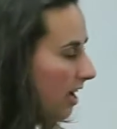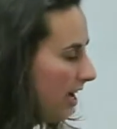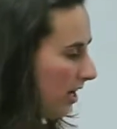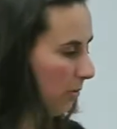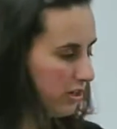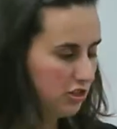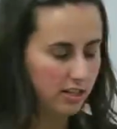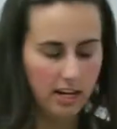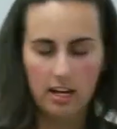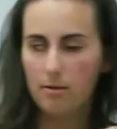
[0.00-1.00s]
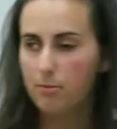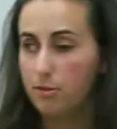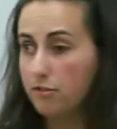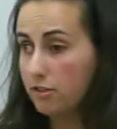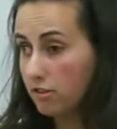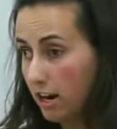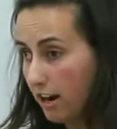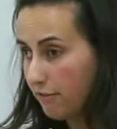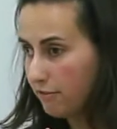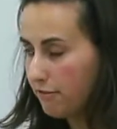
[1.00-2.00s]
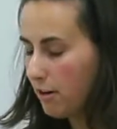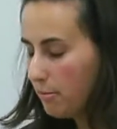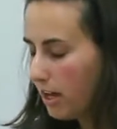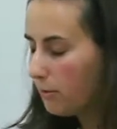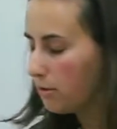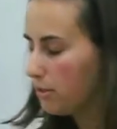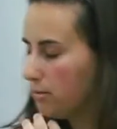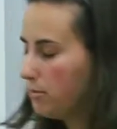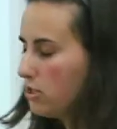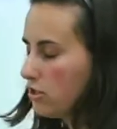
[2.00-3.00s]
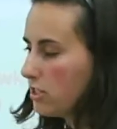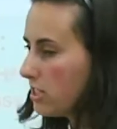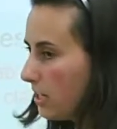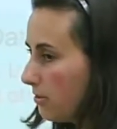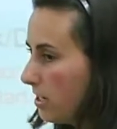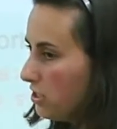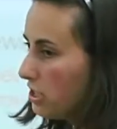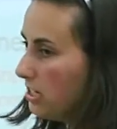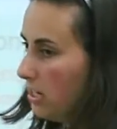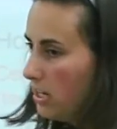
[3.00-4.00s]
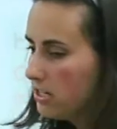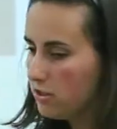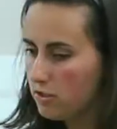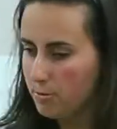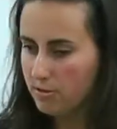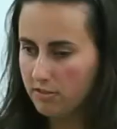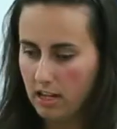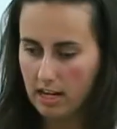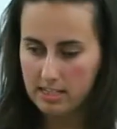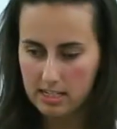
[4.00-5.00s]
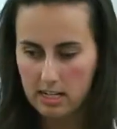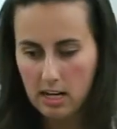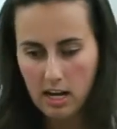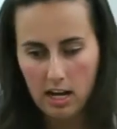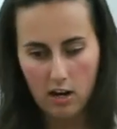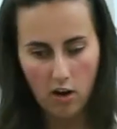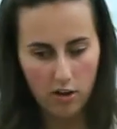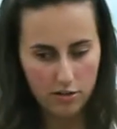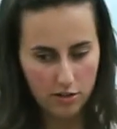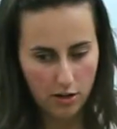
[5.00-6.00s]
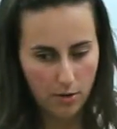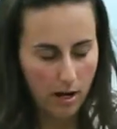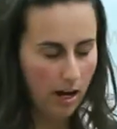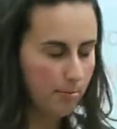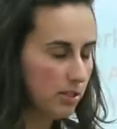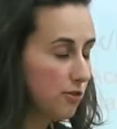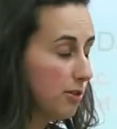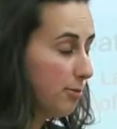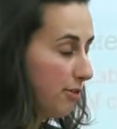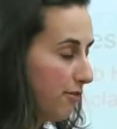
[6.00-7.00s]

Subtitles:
and I want you to get a beautiful graph. And from that, we're going to measure acceleration, centripetal velocity, and also centripetal